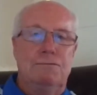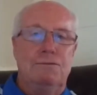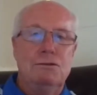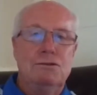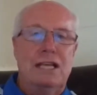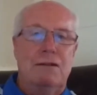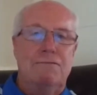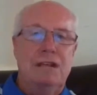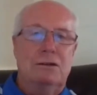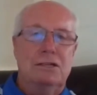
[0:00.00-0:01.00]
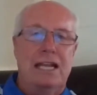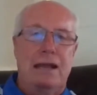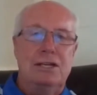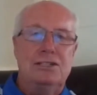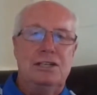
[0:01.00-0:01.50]
diffuse alveolar
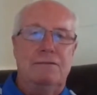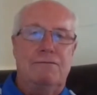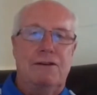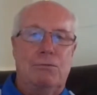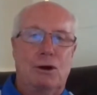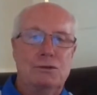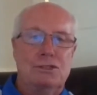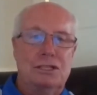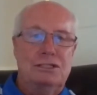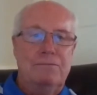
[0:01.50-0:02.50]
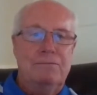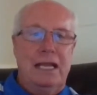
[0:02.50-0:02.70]
damage and fibrosis.